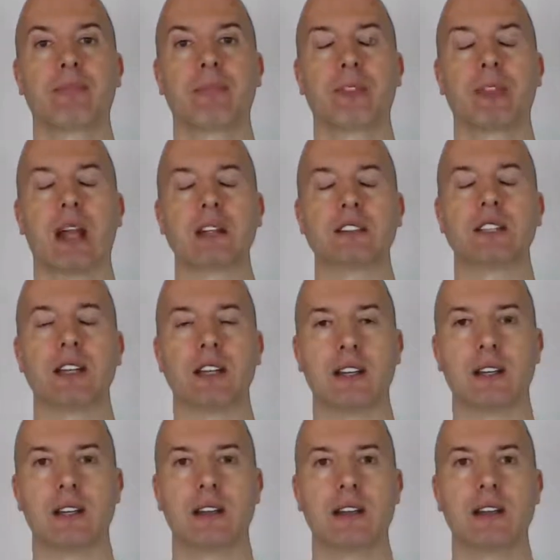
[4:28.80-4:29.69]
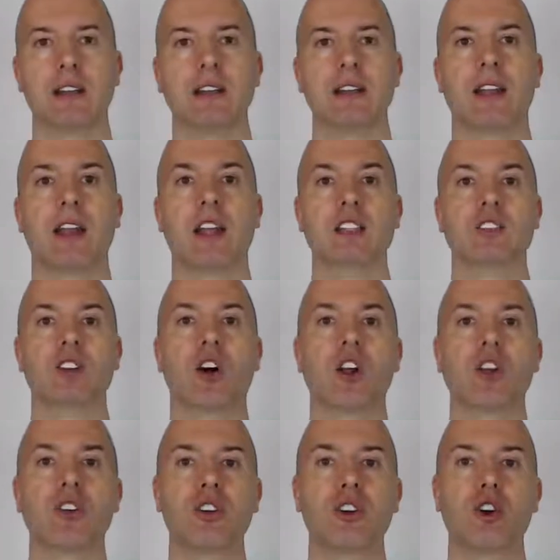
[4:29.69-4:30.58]
That's it. That is
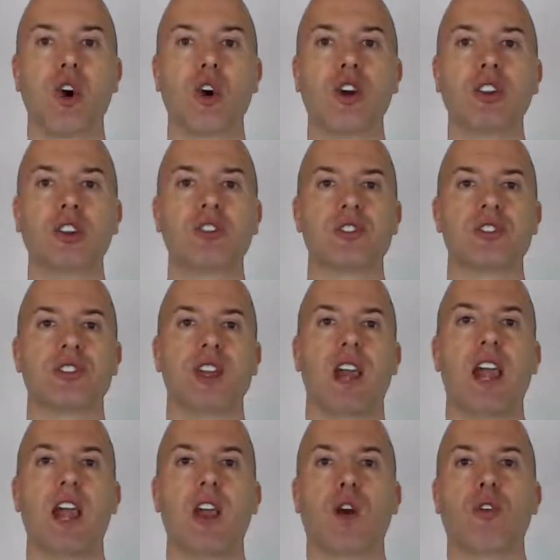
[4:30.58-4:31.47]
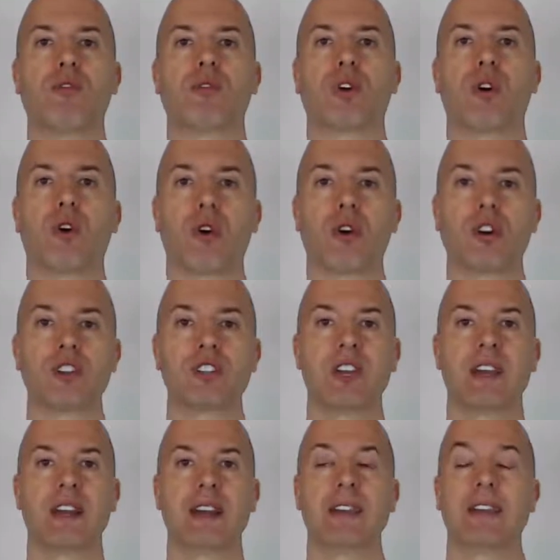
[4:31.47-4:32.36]
all you're going to say. Of course,
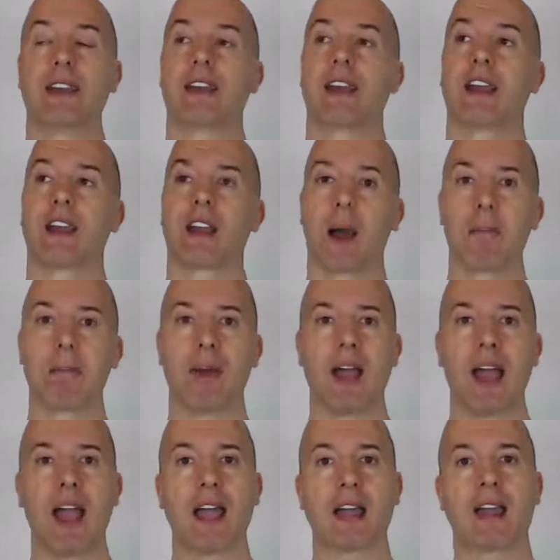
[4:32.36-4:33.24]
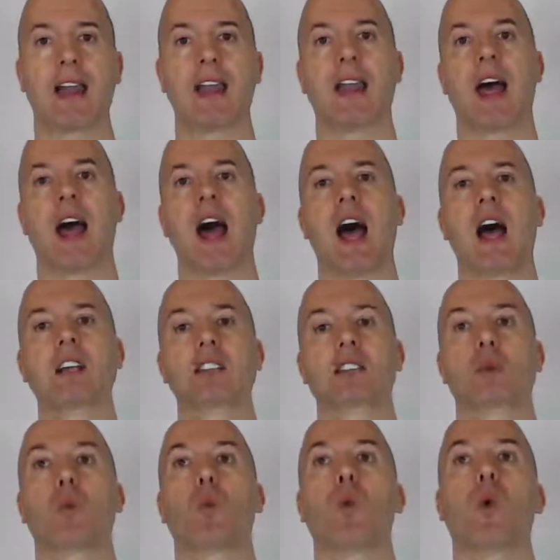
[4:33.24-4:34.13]
they can come back and
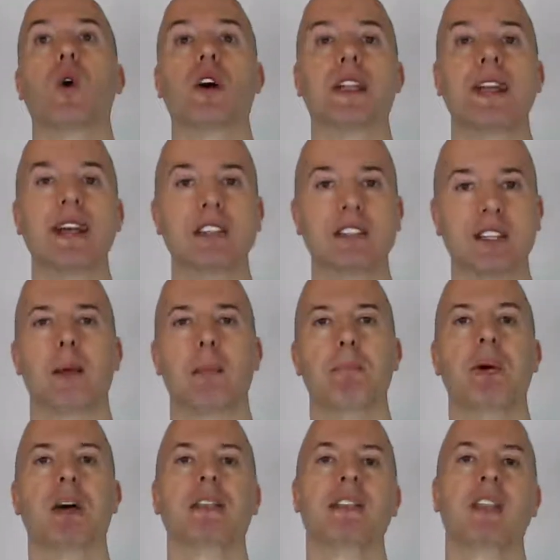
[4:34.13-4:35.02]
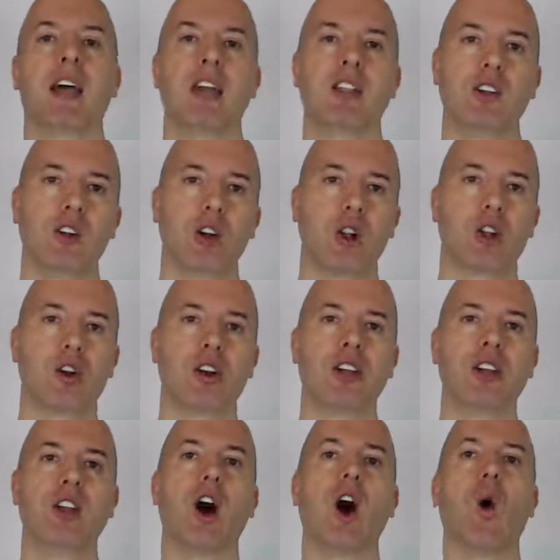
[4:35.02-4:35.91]
ask, what is it? But then you
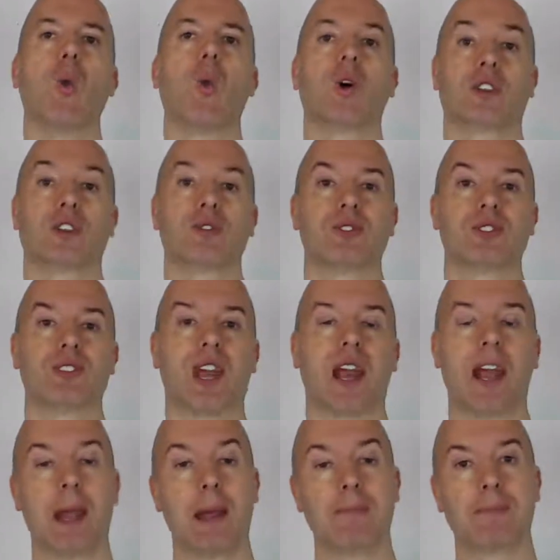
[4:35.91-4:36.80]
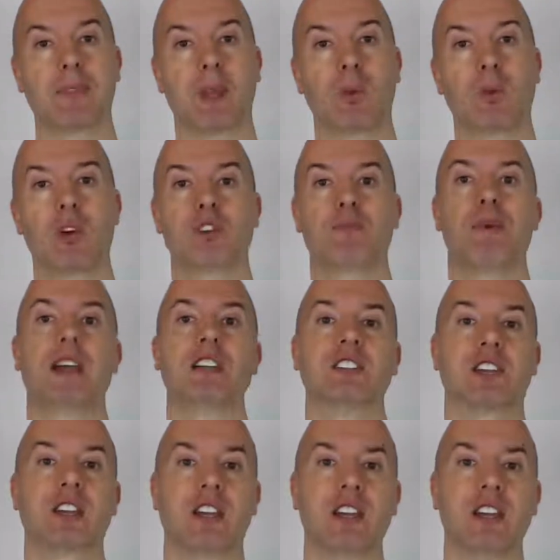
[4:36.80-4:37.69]
already know what to say, which
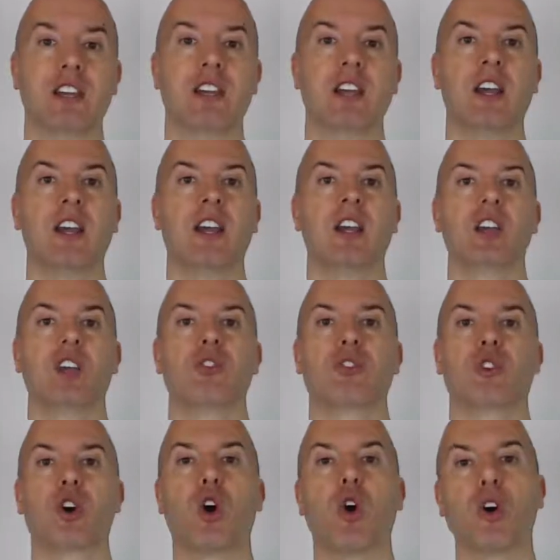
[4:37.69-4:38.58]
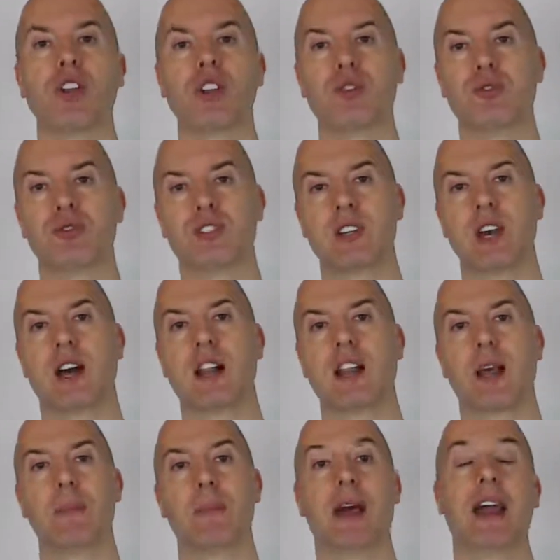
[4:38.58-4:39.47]
basically you're going to tell
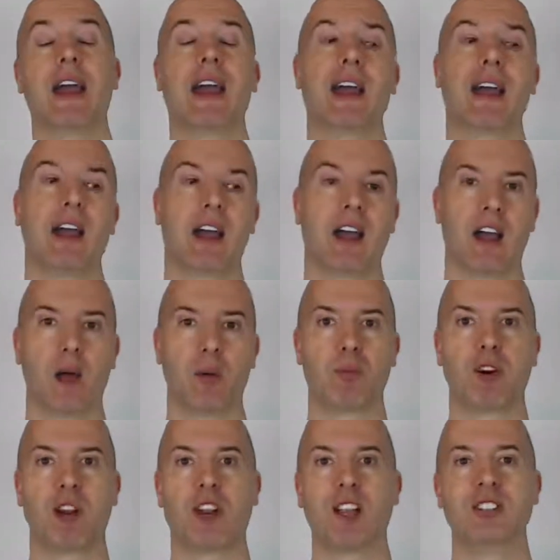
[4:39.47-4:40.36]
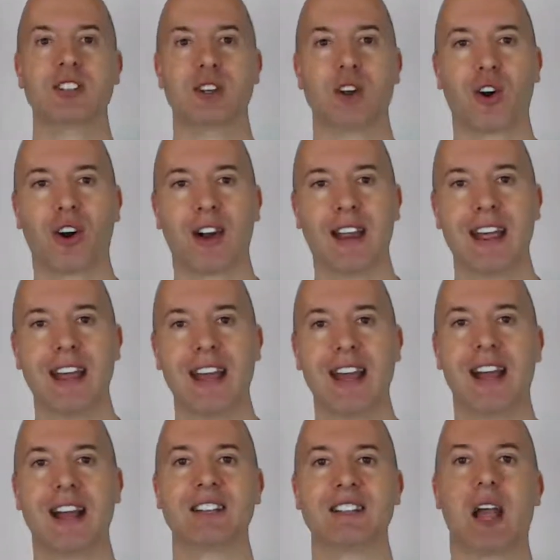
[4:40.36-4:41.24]
them, hey, I'm really sorry.
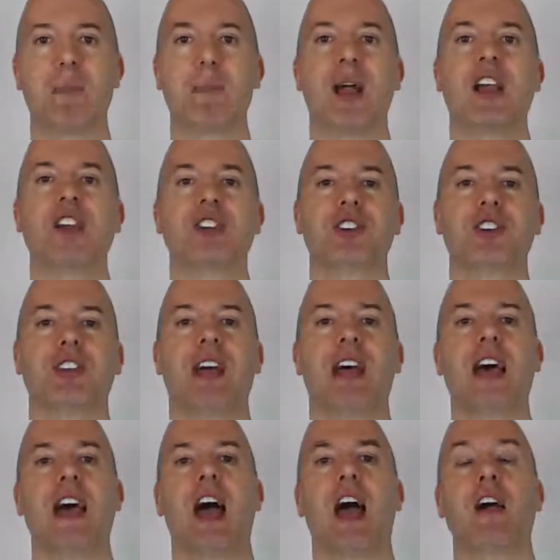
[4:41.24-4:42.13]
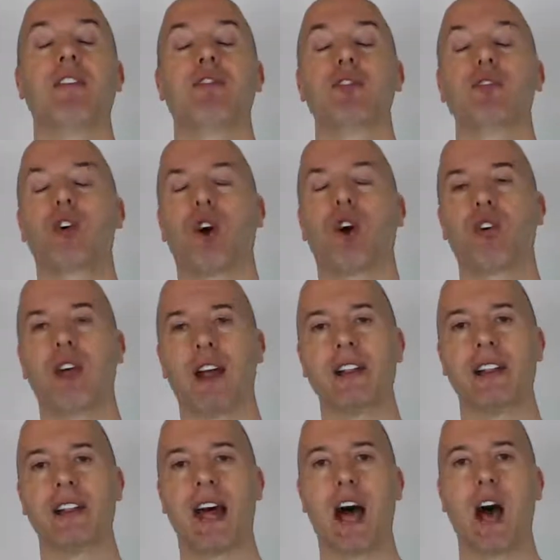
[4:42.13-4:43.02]
As I mentioned, I have to go
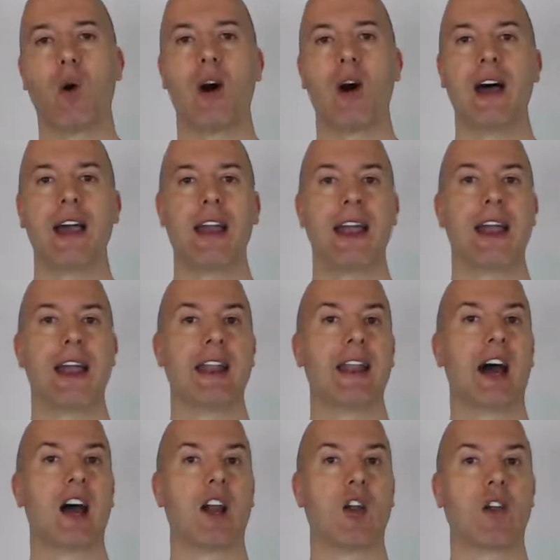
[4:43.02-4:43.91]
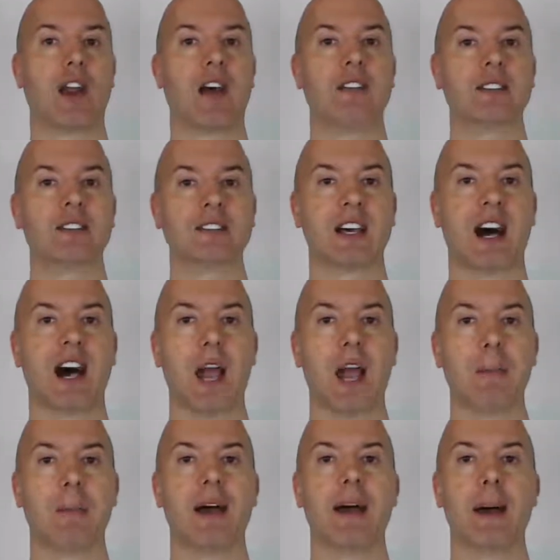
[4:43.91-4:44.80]
right now and I don't have the
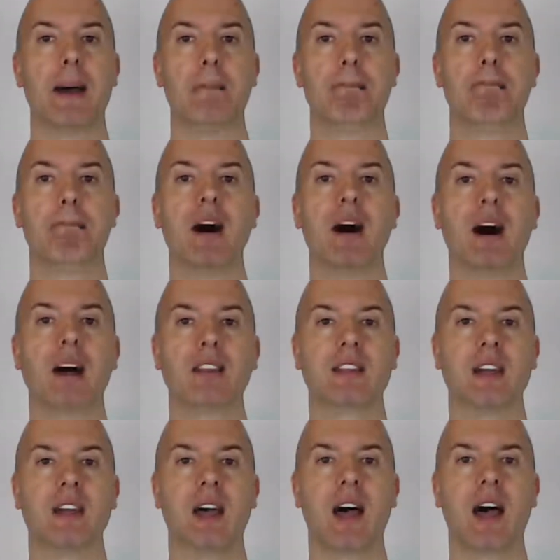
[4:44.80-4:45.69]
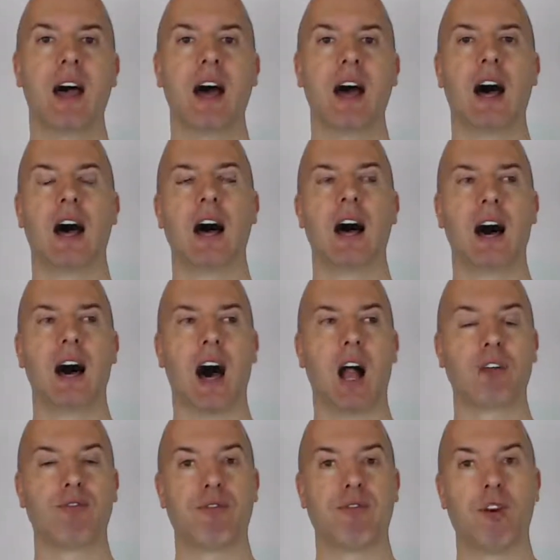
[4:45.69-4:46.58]
time, but
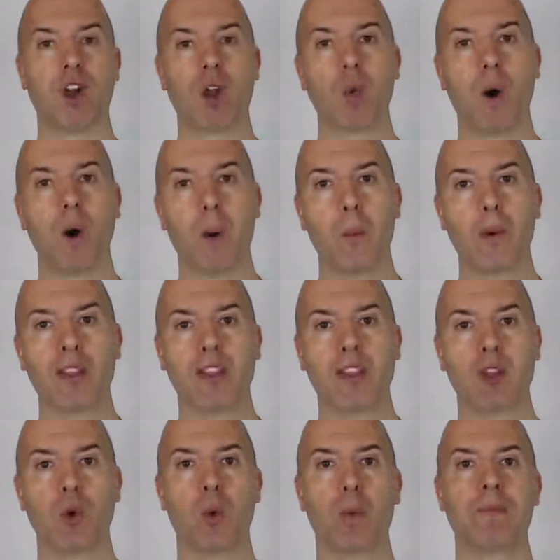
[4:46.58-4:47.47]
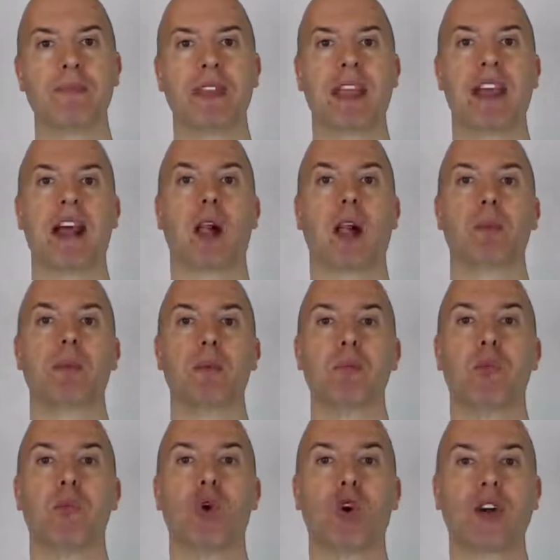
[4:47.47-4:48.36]
I'll follow up with you and I'll be
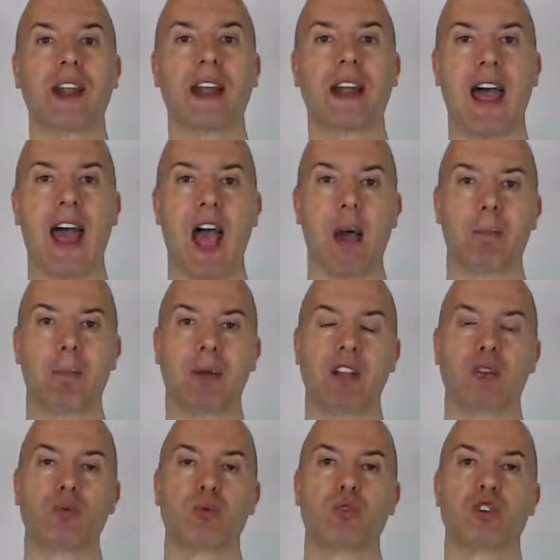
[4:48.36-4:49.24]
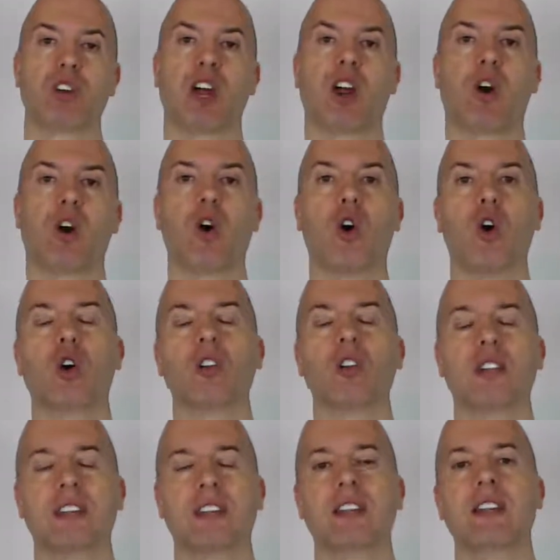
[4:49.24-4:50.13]
more than happy to share
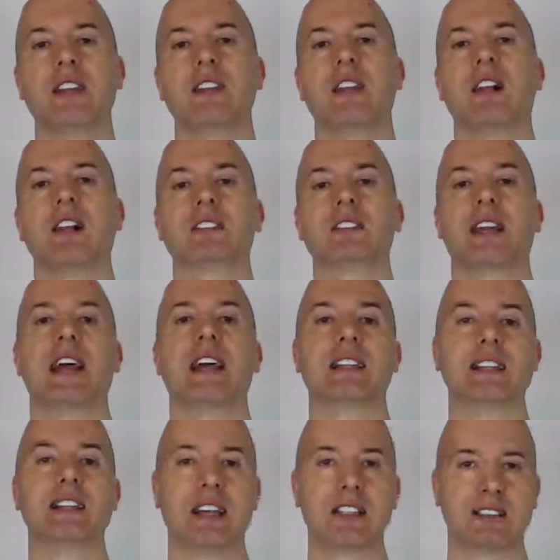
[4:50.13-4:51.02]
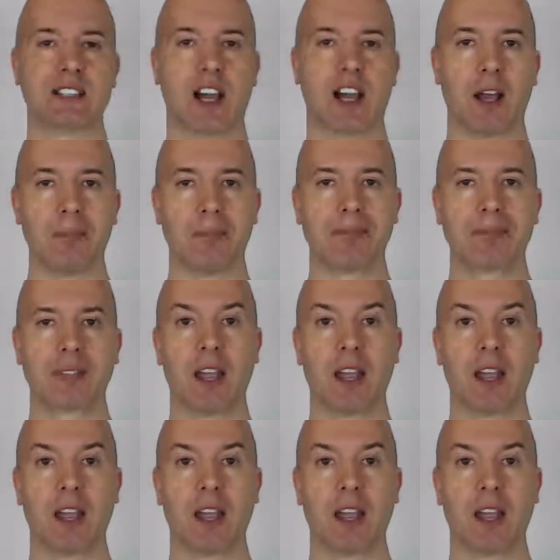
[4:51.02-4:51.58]
all the details at that time.